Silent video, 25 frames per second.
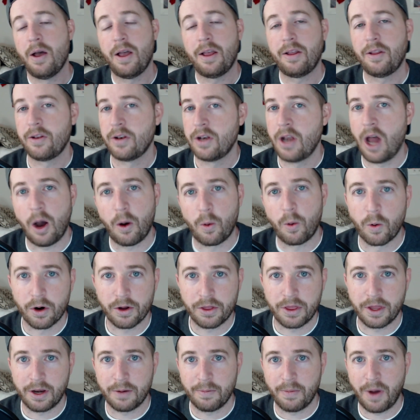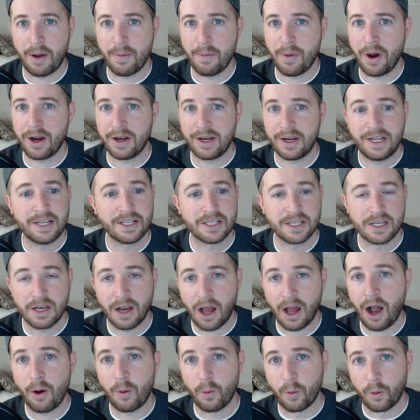Not worth it in my mind. He's
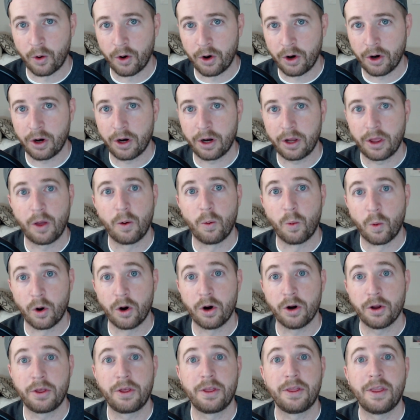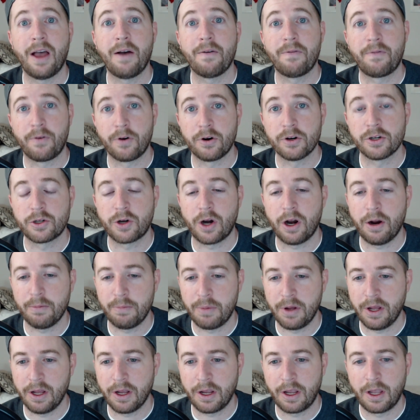not worth that first round
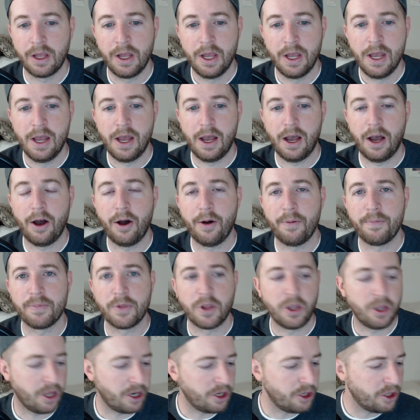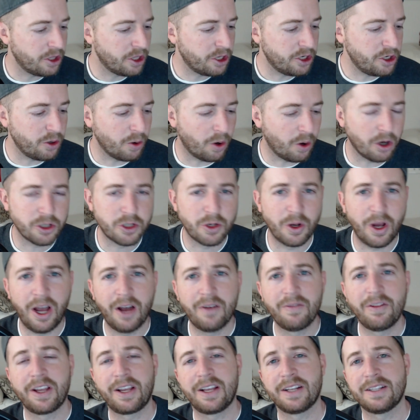pick. And then you also
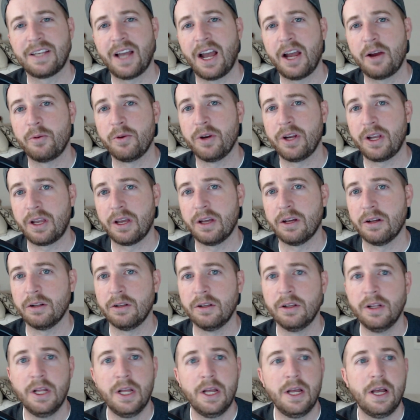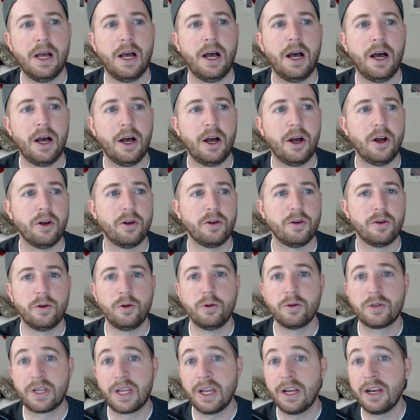have like a Tyreek Hill,
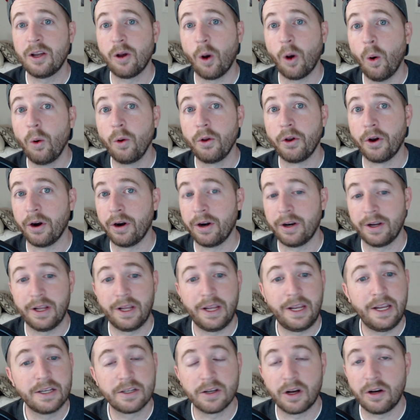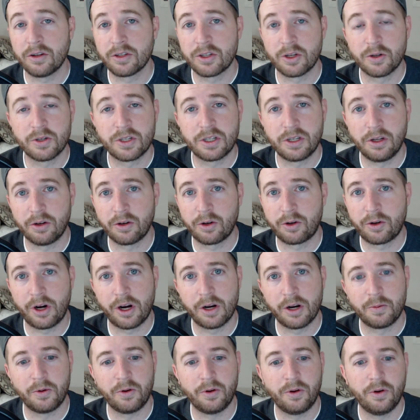who's getting older. He's also still
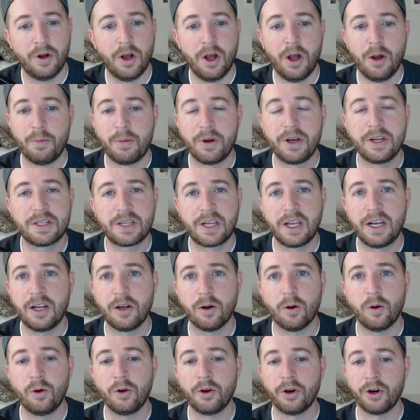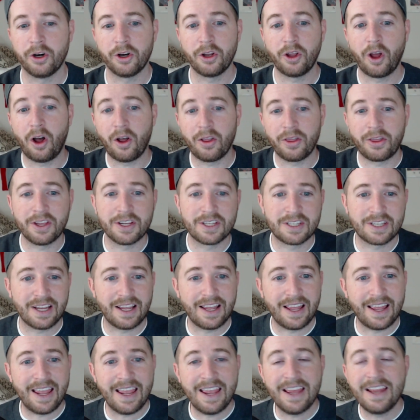incredible, but he's getting older. This
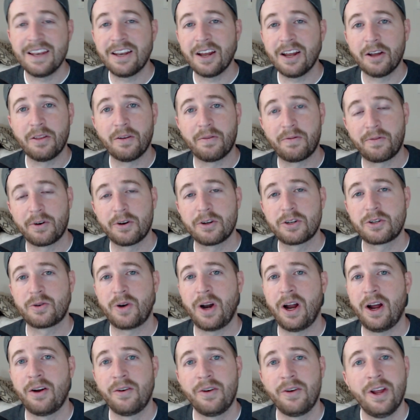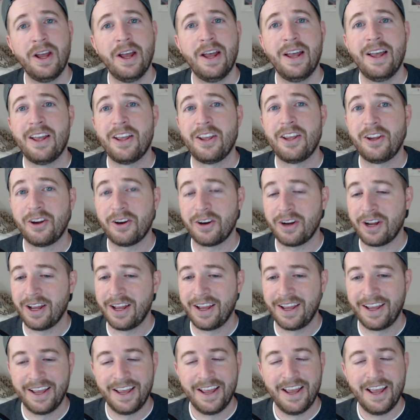end of the first round,
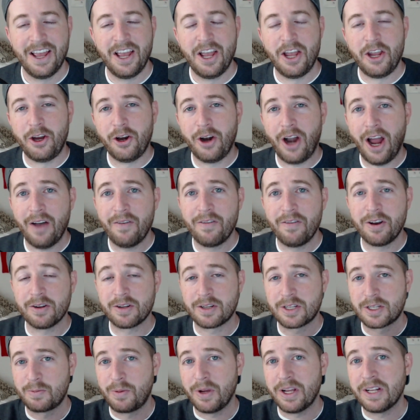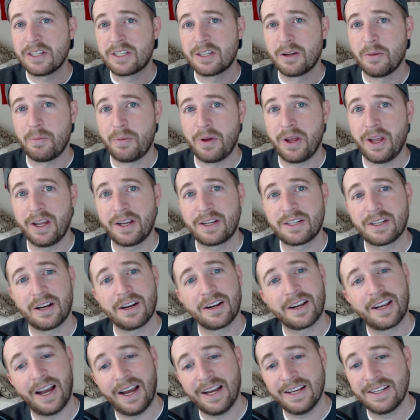you're having to spend some picks on
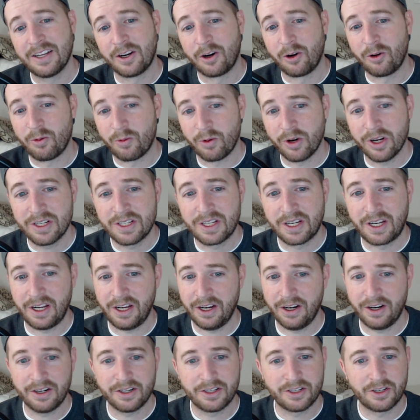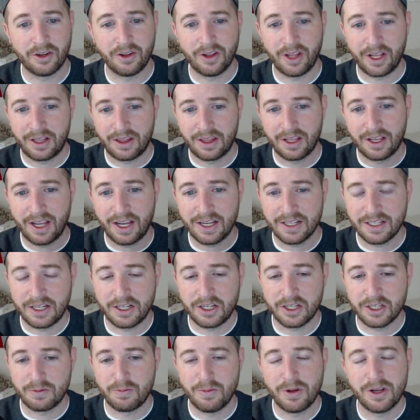guys that are riskier. So like the guys I
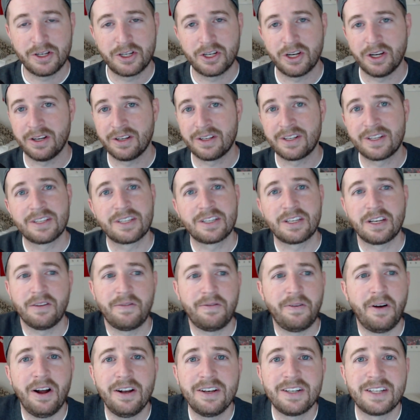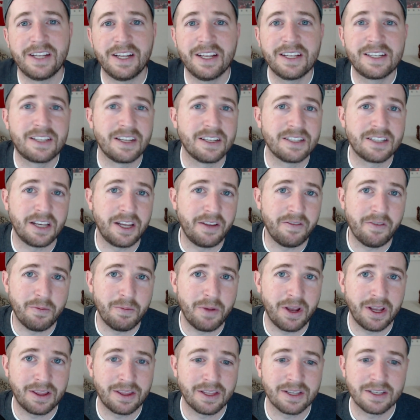just mentioned, Stephon Diggs doesn't even
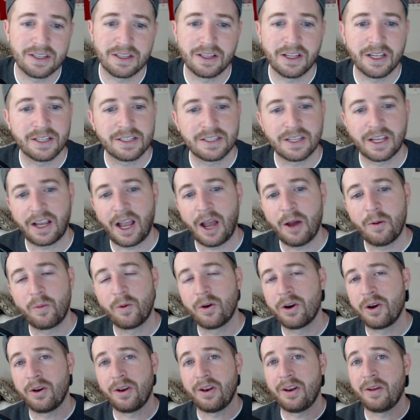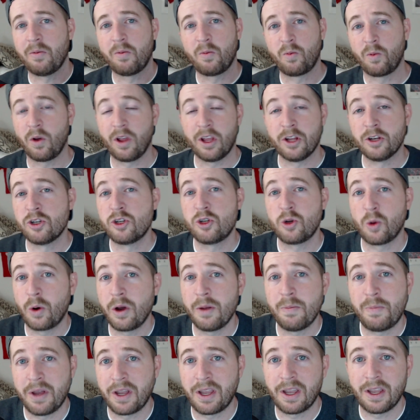make this list. Like I wouldn't enjoy
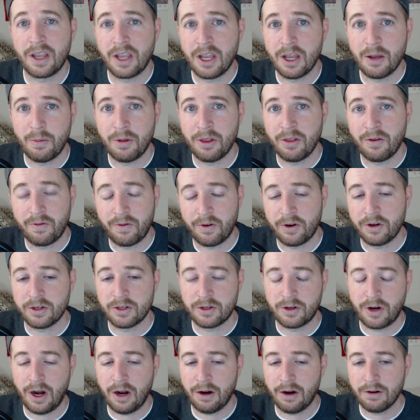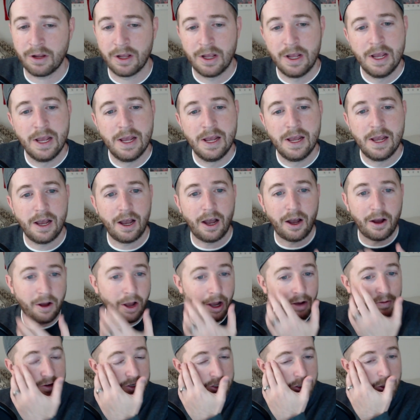picking him in the first round
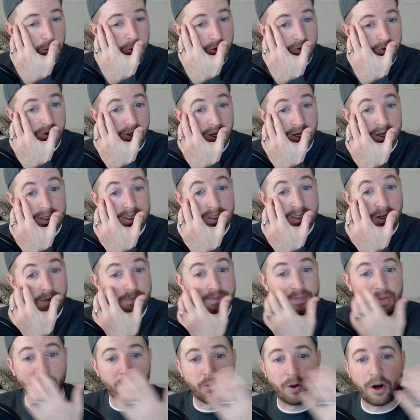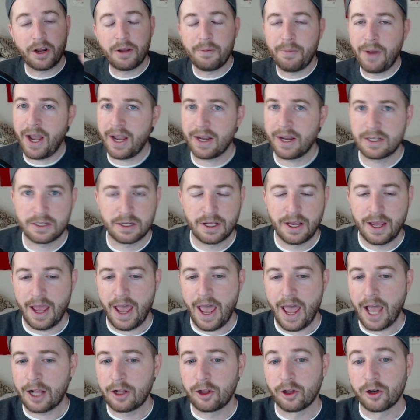of a super flex. Running backs,
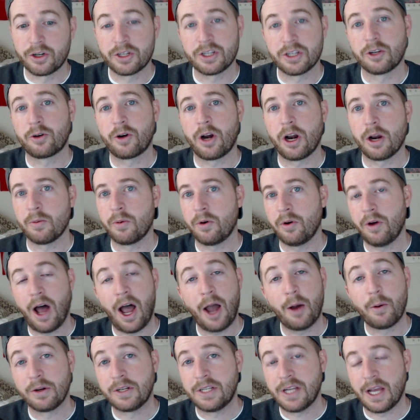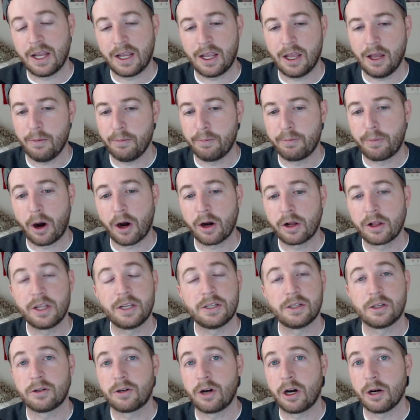Eckler's incredible. I would take him. Barkley's
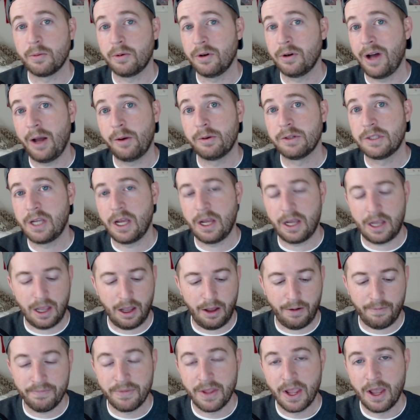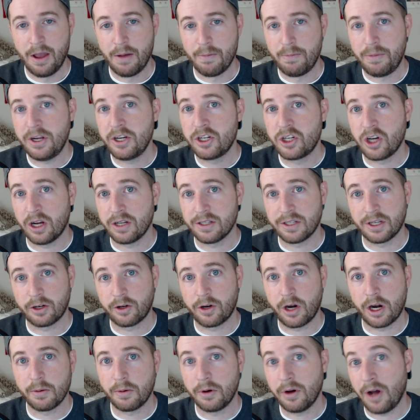incredible. I would take him. Bijan's
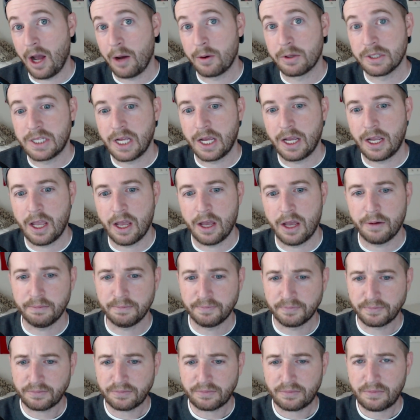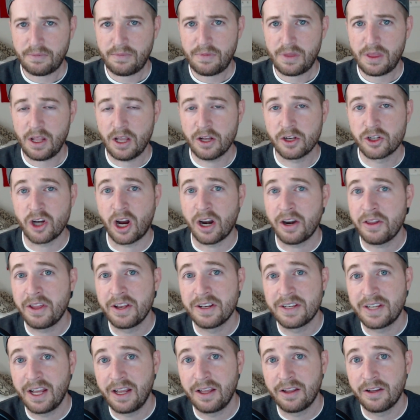incredible. I would take him. Jonathan
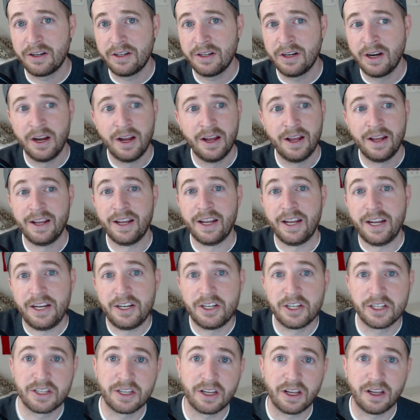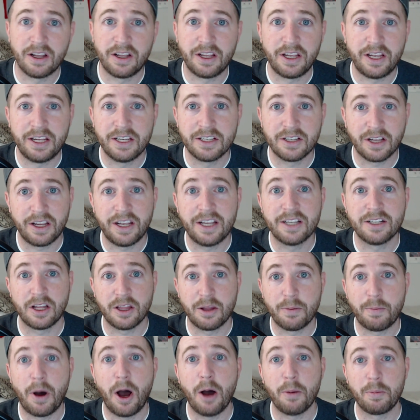Taylor, he's on the
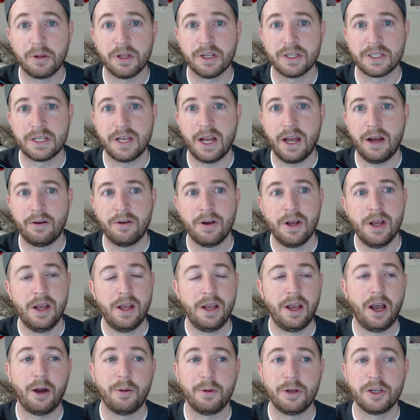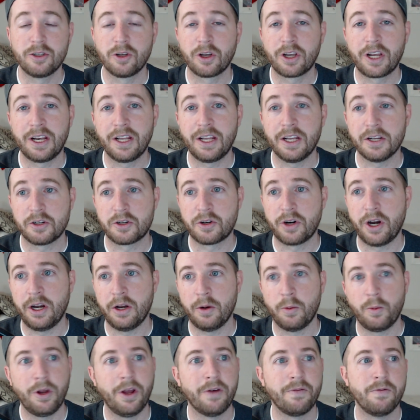pup list now. He's looking to get
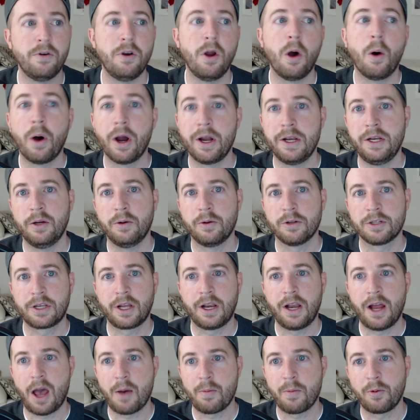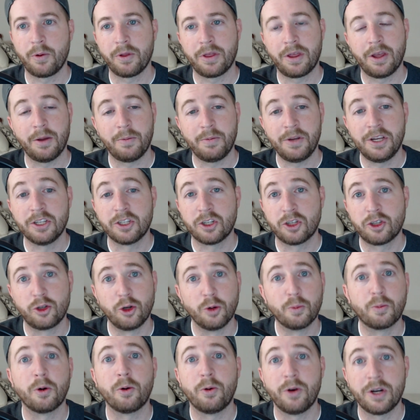traded. We have no idea what's going to happen with him. He's
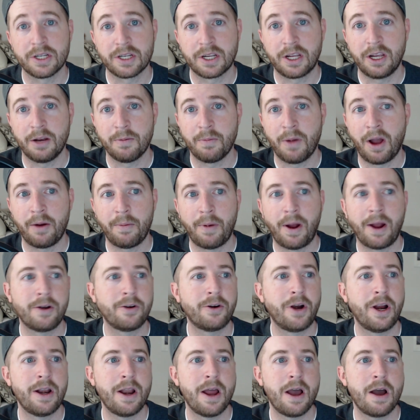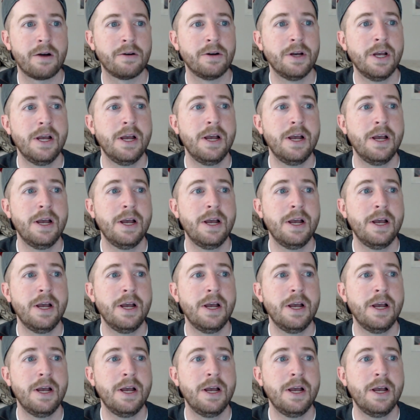super risky in my mind right now.